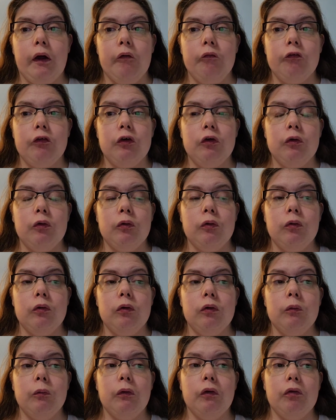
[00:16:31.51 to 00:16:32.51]
afternoon
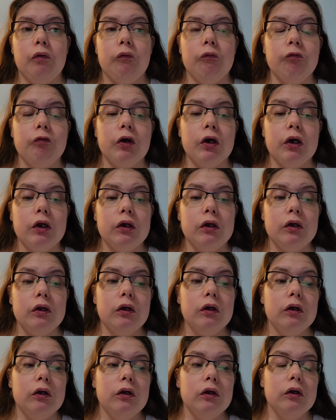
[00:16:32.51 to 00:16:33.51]
with some
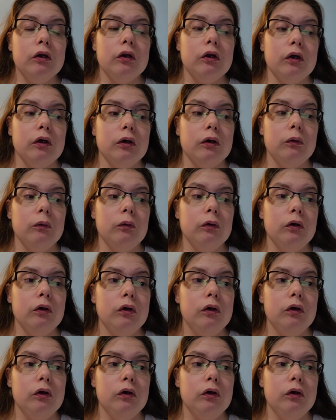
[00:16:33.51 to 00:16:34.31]
friends, so